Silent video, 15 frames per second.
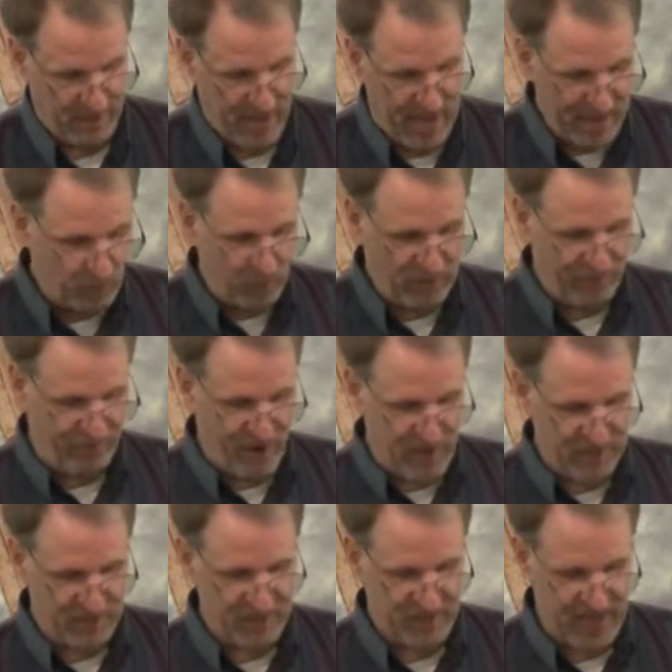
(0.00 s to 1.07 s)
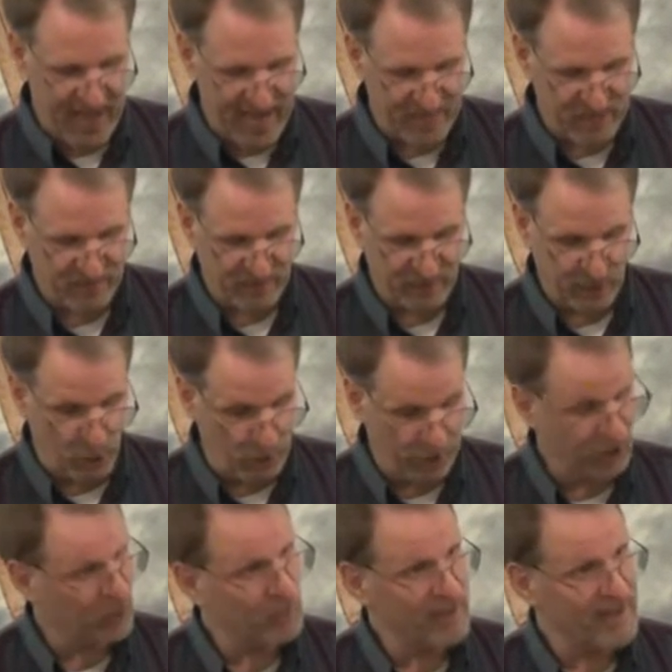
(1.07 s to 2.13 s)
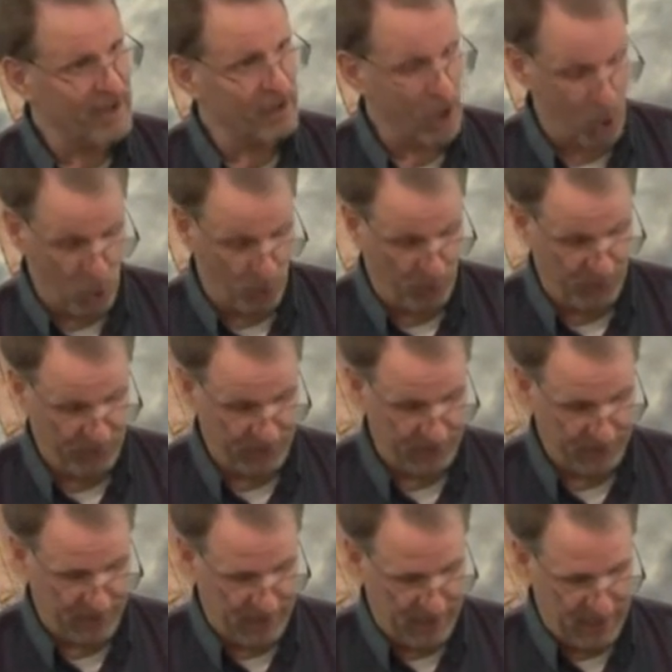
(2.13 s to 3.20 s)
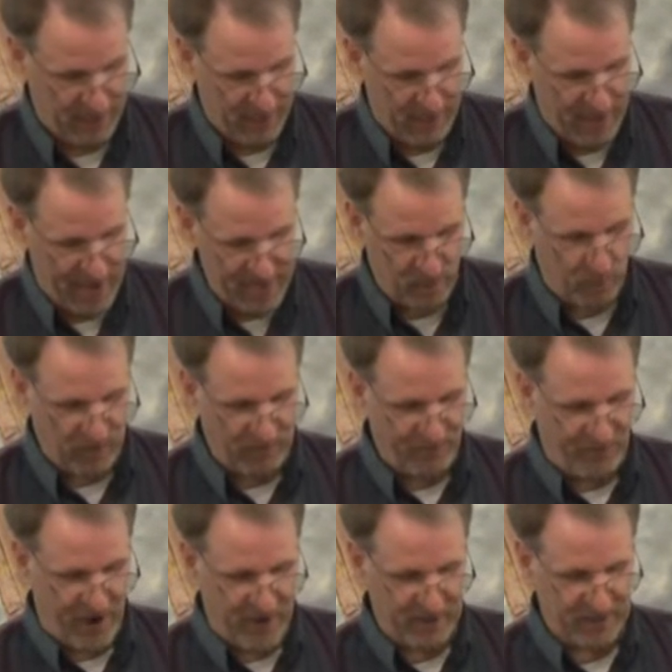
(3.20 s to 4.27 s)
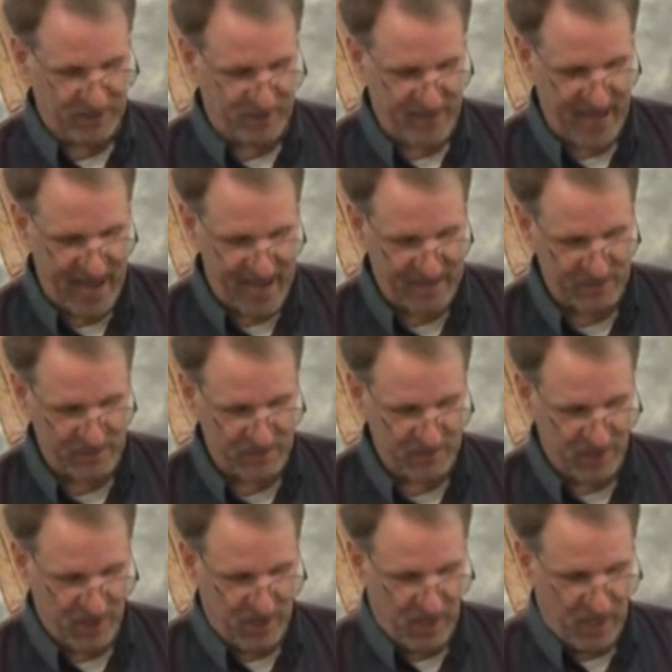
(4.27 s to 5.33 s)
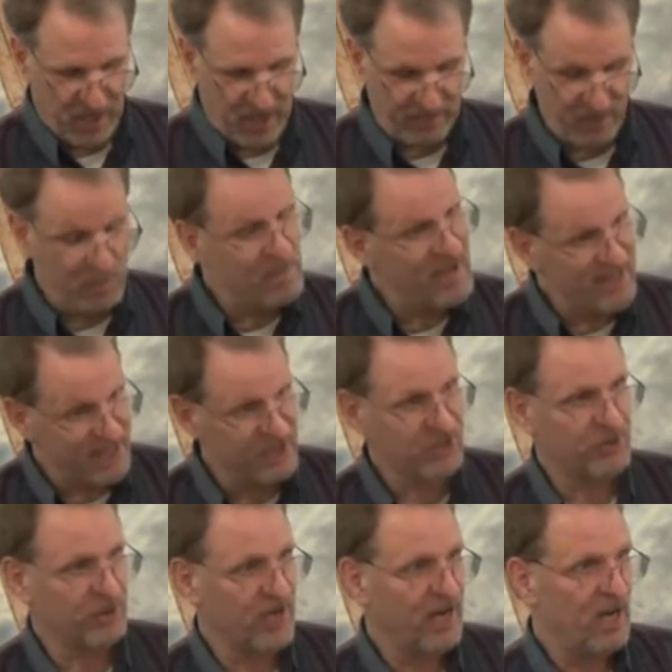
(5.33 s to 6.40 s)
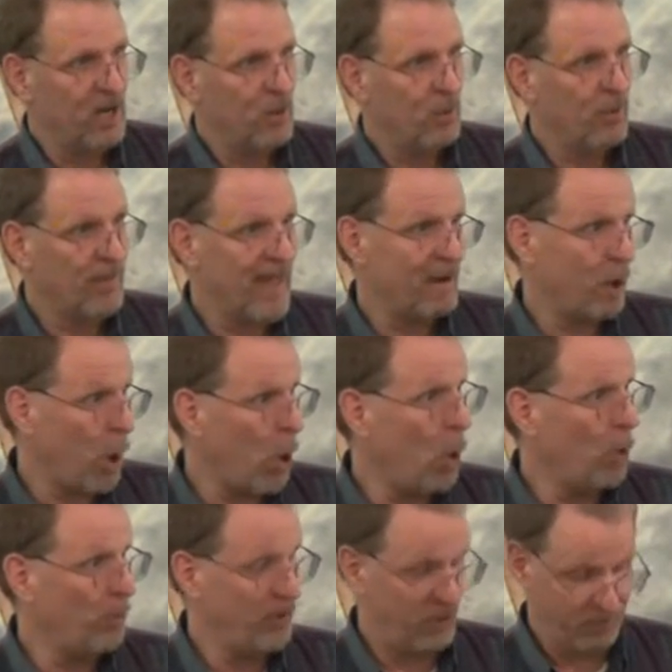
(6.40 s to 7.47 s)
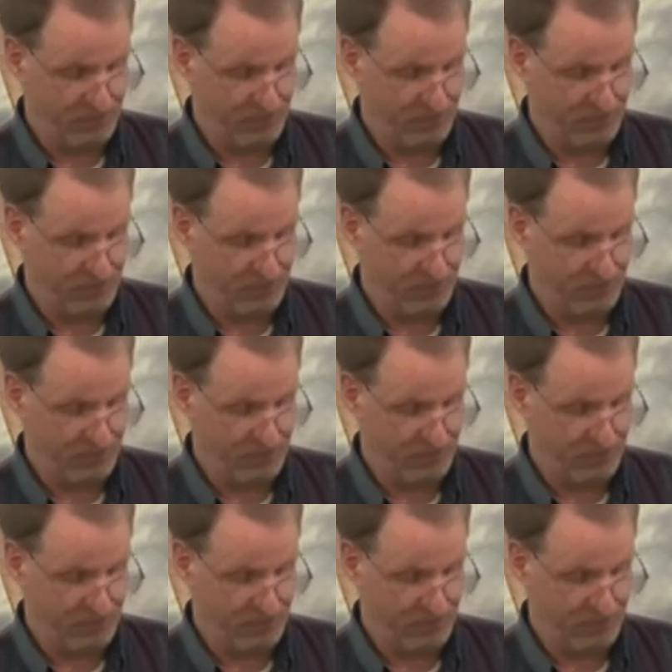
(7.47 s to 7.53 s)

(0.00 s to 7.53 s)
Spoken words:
I don't want to fall into the hands of a lawyer without hope. I don't want to fall into the hands of a ministry without hope.